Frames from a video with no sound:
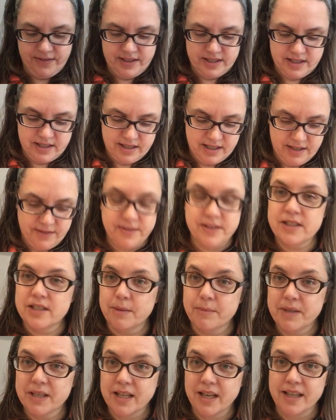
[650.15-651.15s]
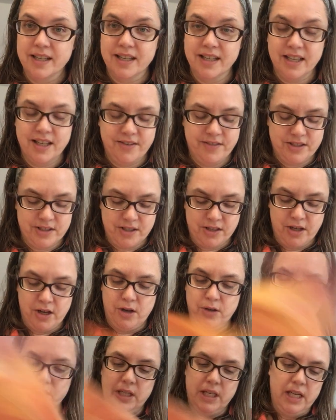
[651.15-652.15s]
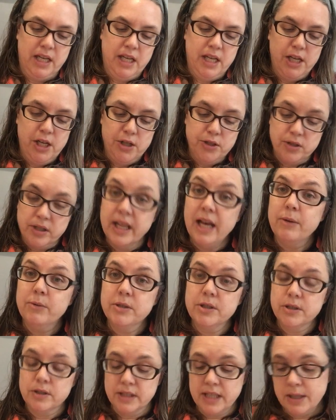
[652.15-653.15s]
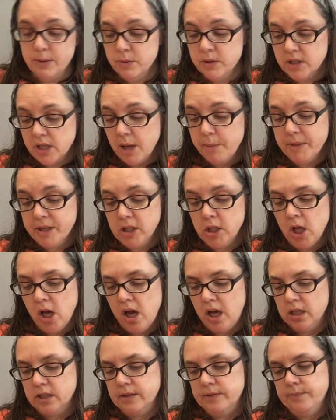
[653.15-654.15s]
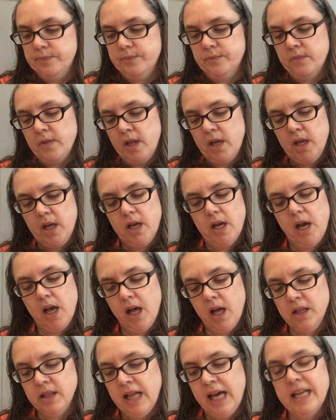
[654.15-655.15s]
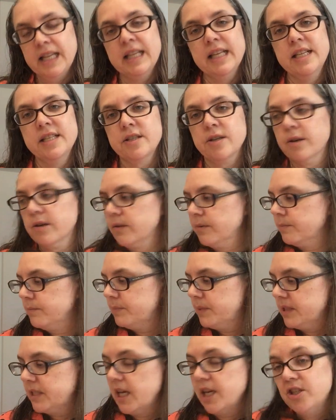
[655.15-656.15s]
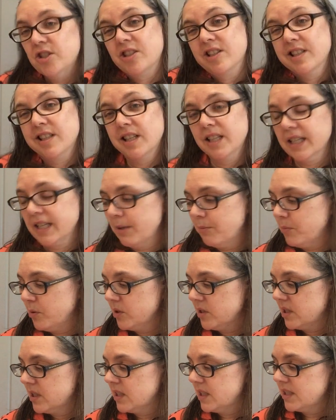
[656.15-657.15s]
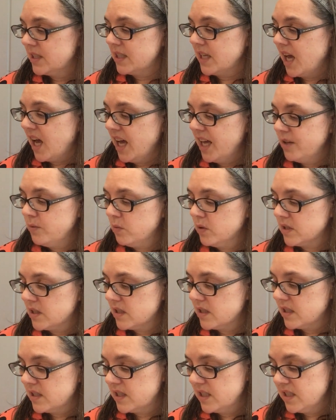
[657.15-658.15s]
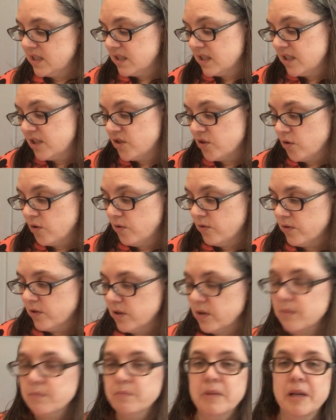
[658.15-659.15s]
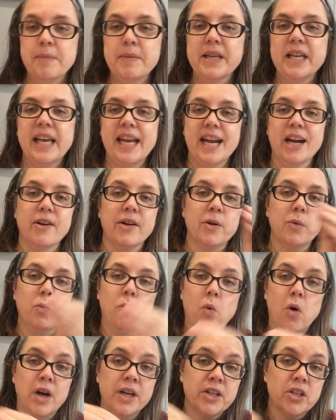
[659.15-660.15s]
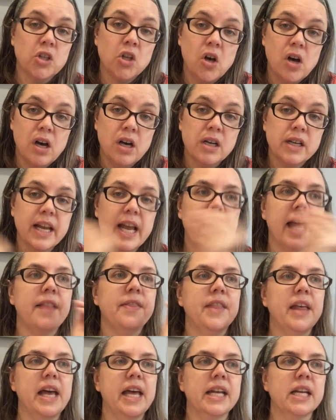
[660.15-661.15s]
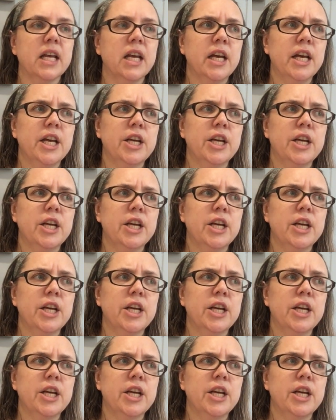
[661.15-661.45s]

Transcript: if it's if it's something I can give us a go. So that one's that one's coming along. A lot of these are potentially going to get put to the side once the season is over. Maybe carry one along and then